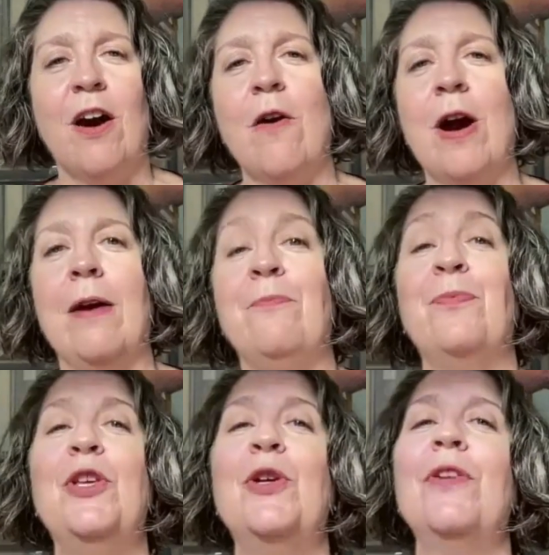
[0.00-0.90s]
All right.
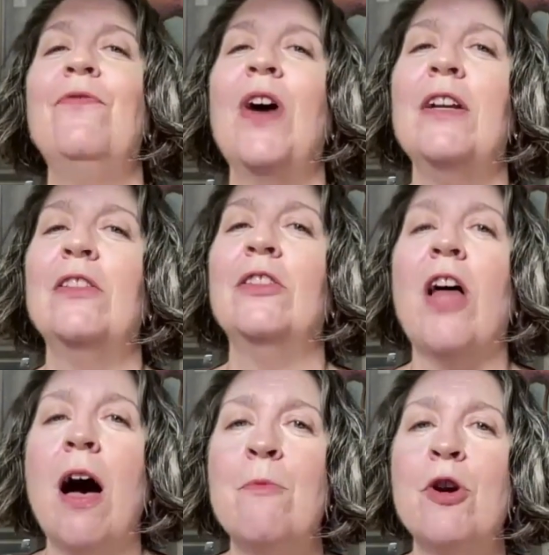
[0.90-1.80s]
You can find a
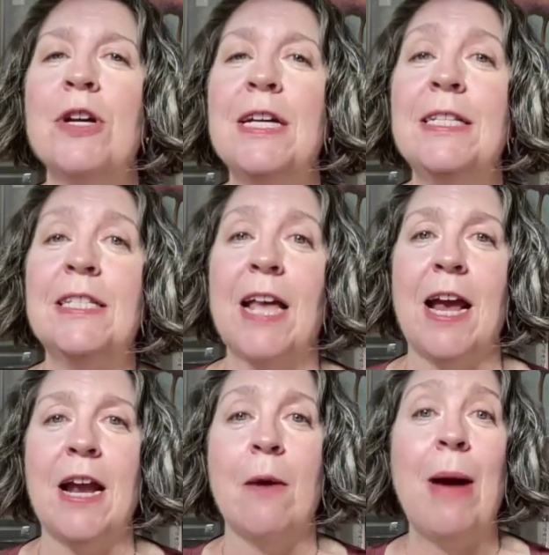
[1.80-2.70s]
lot more
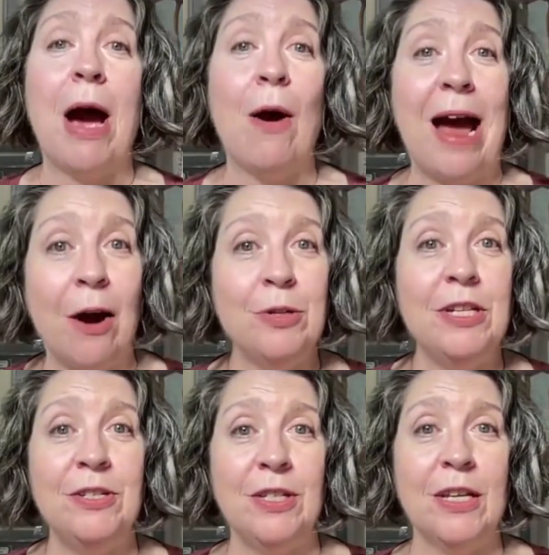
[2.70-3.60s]
insight about how
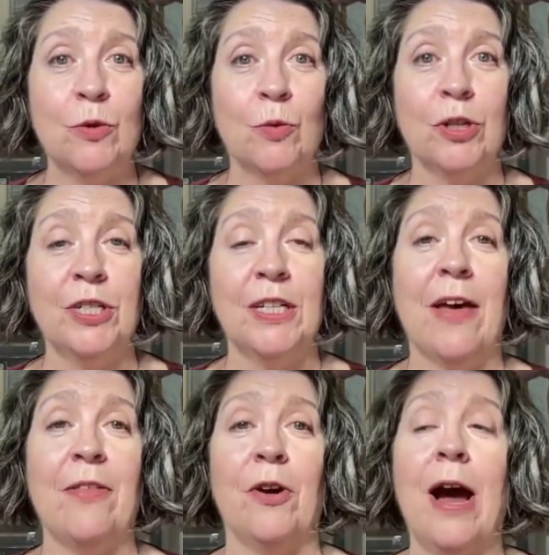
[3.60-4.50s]
these things work
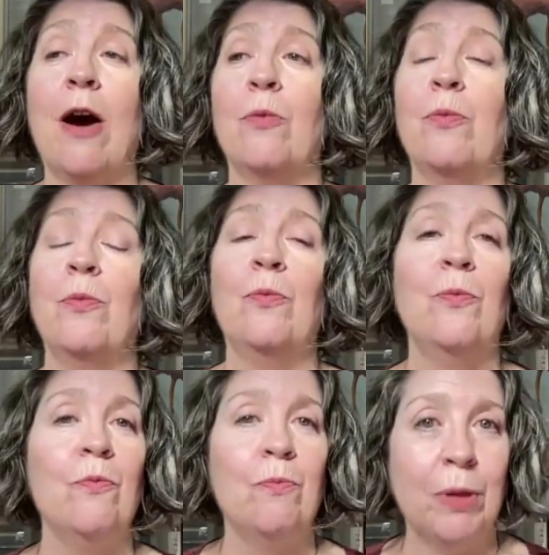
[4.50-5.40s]
together, how
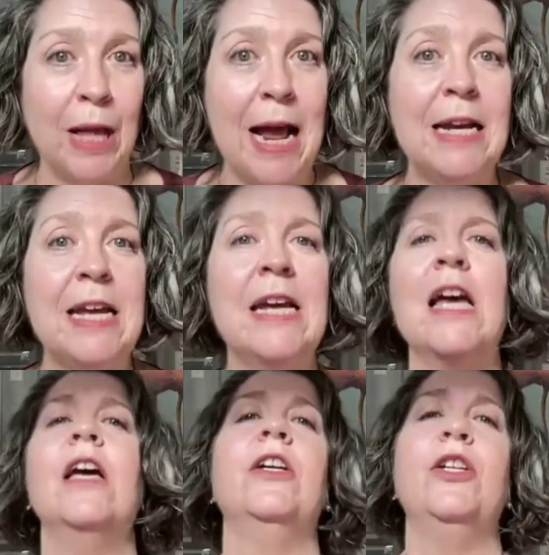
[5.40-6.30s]

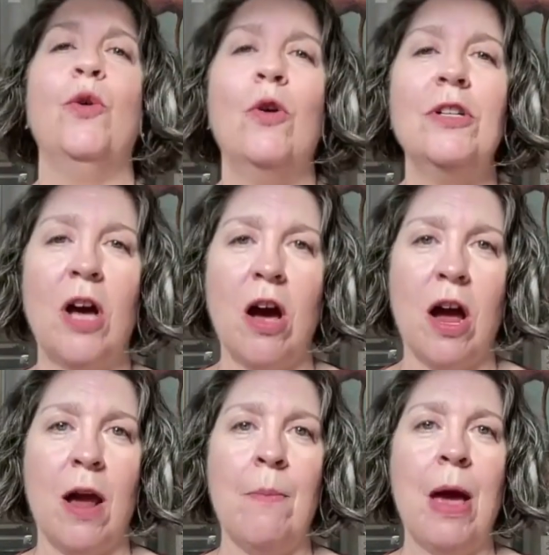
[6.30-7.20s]
planning your
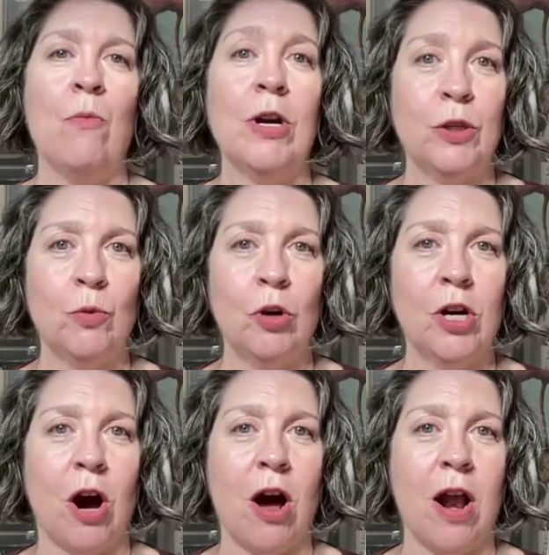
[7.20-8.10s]
time and what to
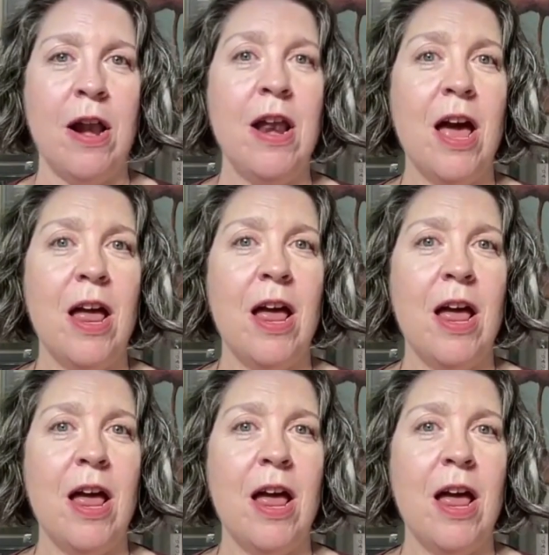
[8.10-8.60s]
work on